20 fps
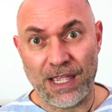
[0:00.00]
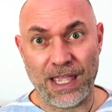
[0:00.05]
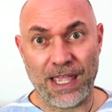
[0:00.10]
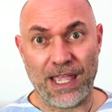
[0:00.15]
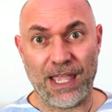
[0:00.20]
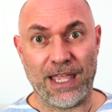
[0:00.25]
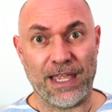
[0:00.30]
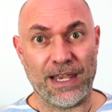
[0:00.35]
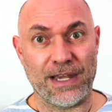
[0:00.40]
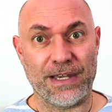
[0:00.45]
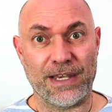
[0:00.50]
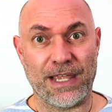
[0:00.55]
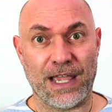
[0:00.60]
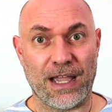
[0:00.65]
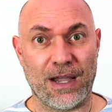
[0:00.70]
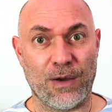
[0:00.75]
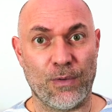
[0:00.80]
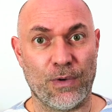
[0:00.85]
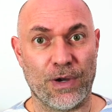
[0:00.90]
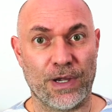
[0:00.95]
and
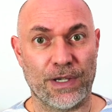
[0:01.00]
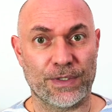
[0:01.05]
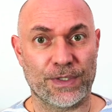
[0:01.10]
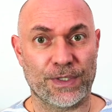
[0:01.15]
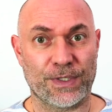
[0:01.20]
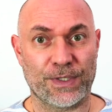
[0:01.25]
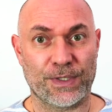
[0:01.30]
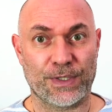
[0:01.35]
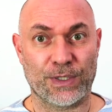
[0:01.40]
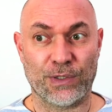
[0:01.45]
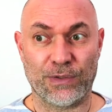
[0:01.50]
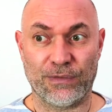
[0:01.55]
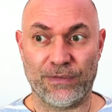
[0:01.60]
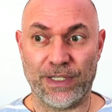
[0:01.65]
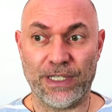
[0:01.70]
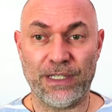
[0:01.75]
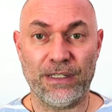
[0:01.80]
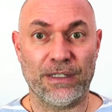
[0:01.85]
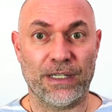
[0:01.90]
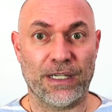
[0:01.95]
I was
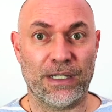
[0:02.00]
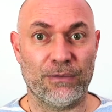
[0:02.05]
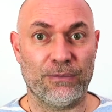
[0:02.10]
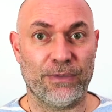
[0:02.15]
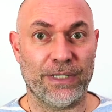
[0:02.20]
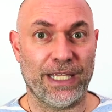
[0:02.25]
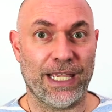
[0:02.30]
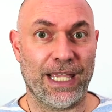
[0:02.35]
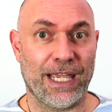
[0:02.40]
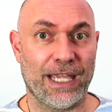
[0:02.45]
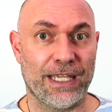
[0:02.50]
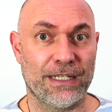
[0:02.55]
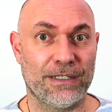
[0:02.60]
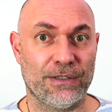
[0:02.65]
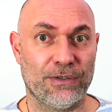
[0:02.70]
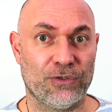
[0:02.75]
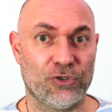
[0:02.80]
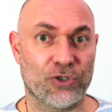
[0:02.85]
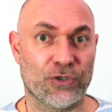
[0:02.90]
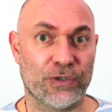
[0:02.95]
serving, and we had
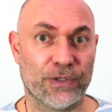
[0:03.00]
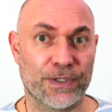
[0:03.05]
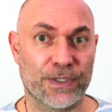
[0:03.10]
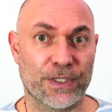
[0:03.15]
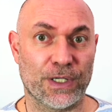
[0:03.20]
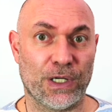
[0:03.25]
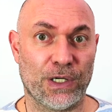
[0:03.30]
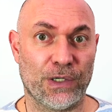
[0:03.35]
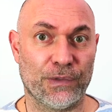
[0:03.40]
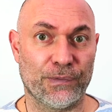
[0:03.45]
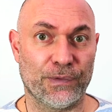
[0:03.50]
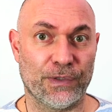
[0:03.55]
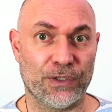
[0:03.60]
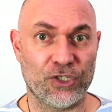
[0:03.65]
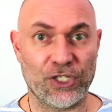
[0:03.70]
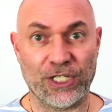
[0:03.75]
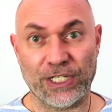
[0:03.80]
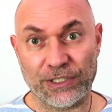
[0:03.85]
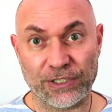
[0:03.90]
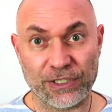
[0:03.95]
a choice of a
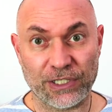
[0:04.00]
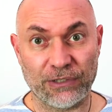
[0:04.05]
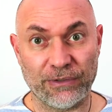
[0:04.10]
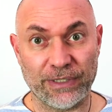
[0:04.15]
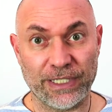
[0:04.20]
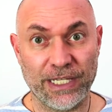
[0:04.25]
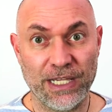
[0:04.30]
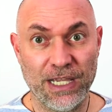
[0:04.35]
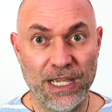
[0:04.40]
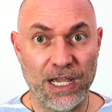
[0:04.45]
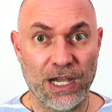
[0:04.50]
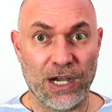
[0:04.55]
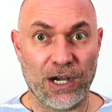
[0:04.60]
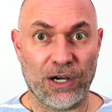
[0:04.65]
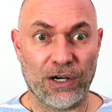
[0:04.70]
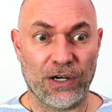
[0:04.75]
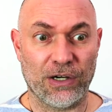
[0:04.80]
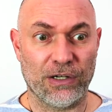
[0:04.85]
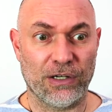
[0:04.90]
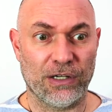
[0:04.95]
chicken curry
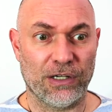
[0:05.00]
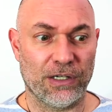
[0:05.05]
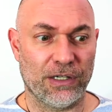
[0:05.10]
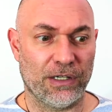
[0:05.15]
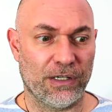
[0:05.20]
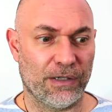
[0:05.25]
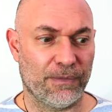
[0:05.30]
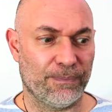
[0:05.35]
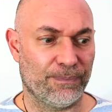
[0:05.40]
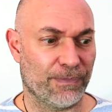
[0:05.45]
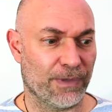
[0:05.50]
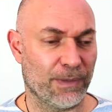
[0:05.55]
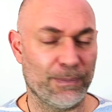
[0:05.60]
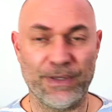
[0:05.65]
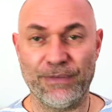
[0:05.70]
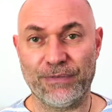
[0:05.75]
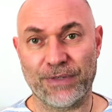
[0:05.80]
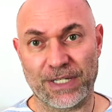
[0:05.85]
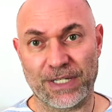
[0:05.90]
or a beef